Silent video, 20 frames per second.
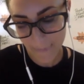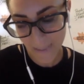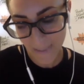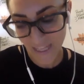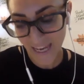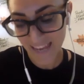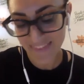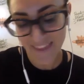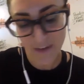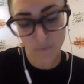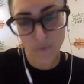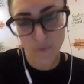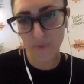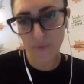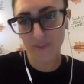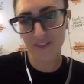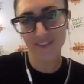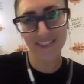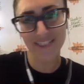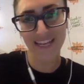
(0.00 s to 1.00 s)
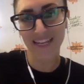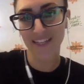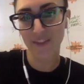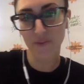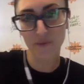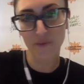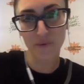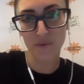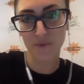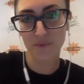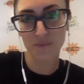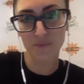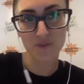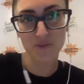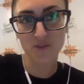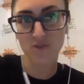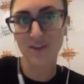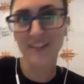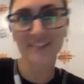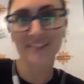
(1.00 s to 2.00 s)
And then we were taken through
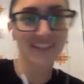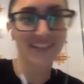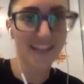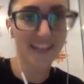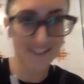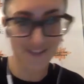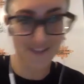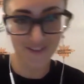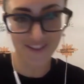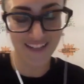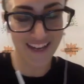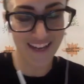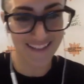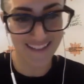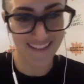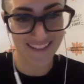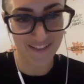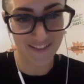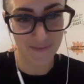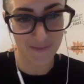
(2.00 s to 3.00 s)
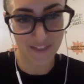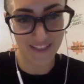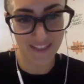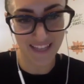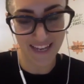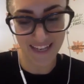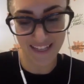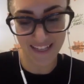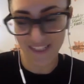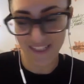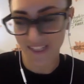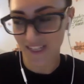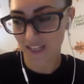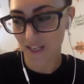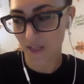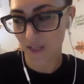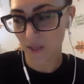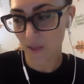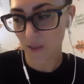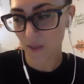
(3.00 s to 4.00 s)
trust exercises where like,
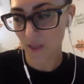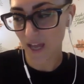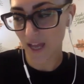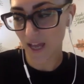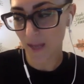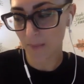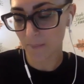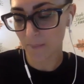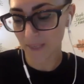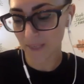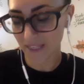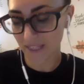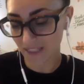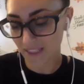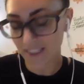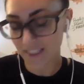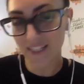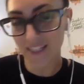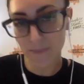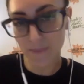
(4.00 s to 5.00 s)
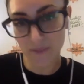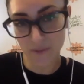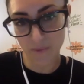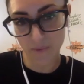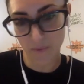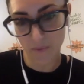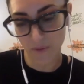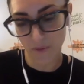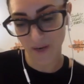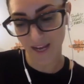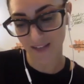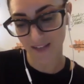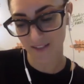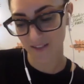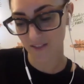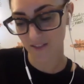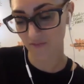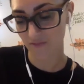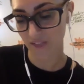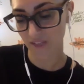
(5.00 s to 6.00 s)
in the lead up to it, we were
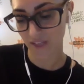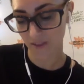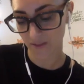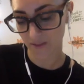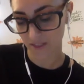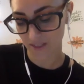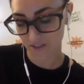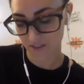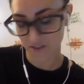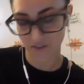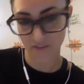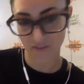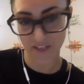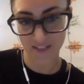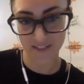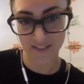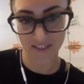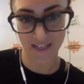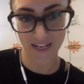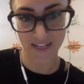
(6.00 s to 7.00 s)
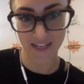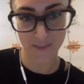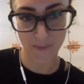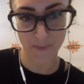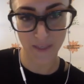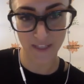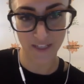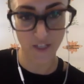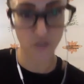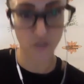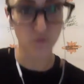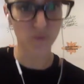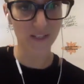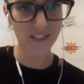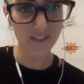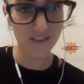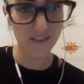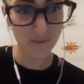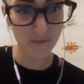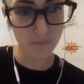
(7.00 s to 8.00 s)
asked to fill out these surveys that asked about like our
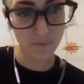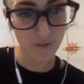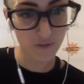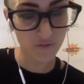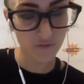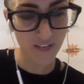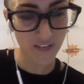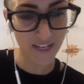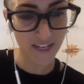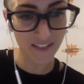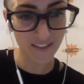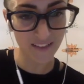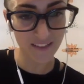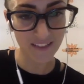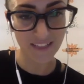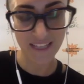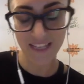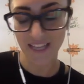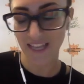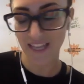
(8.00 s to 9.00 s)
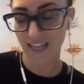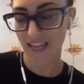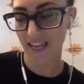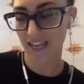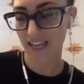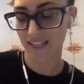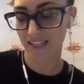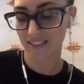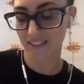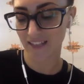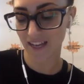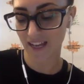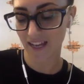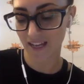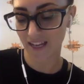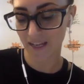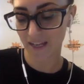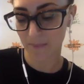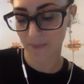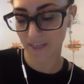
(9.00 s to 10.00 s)
risk profile. And
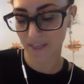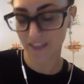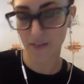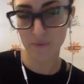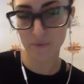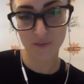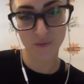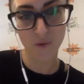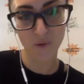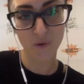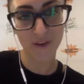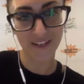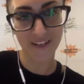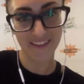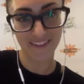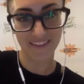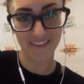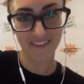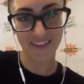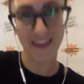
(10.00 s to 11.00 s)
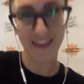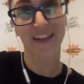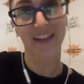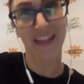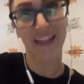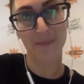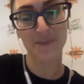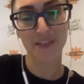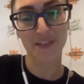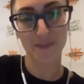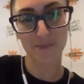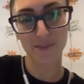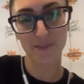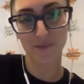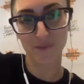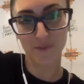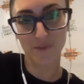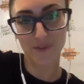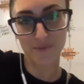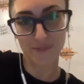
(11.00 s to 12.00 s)
I think it was Lauren and MJ, but
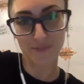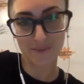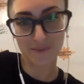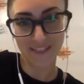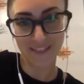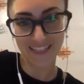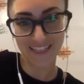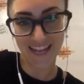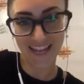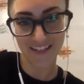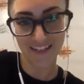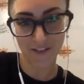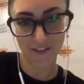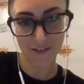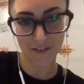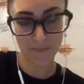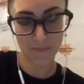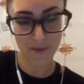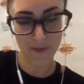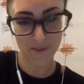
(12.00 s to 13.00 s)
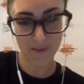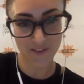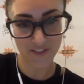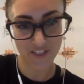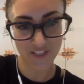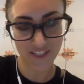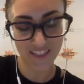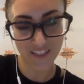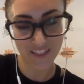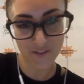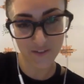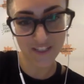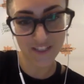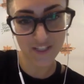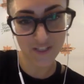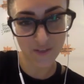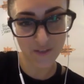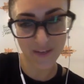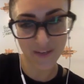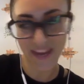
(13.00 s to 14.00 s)
Lauren was the one that had it on a poster. And she literally
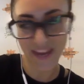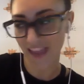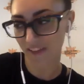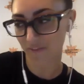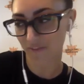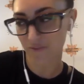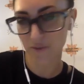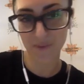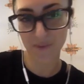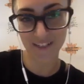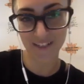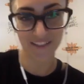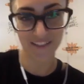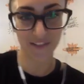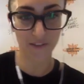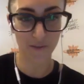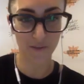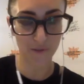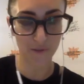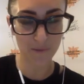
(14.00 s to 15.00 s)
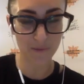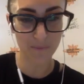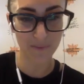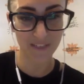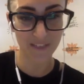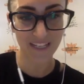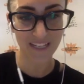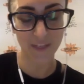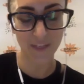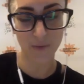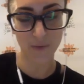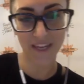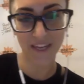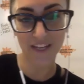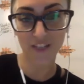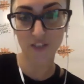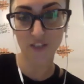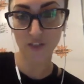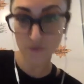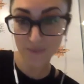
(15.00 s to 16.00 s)
showed everyone in the group. They were
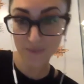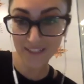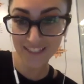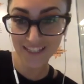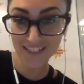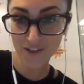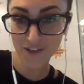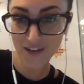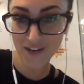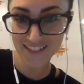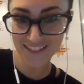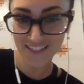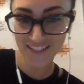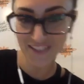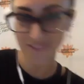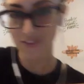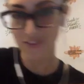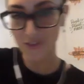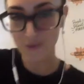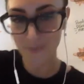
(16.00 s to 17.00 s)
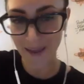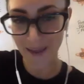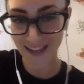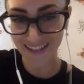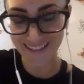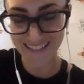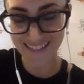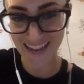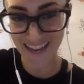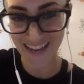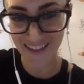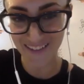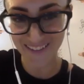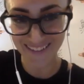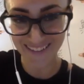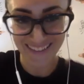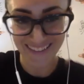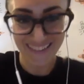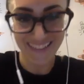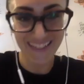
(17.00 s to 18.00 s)
like, you're really aggressive, you back
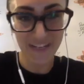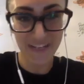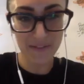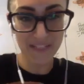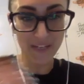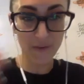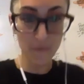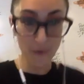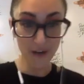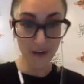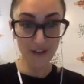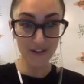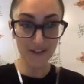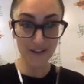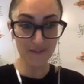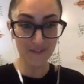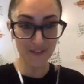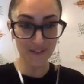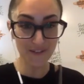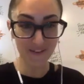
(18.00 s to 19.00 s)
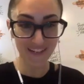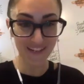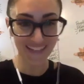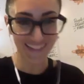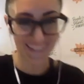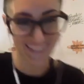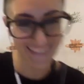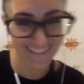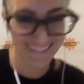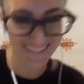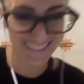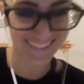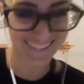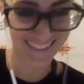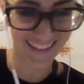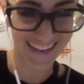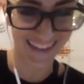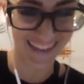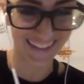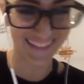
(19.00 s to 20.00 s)
down. And I was like, what are you doing?
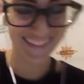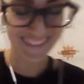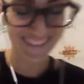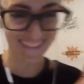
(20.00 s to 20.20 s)
Like,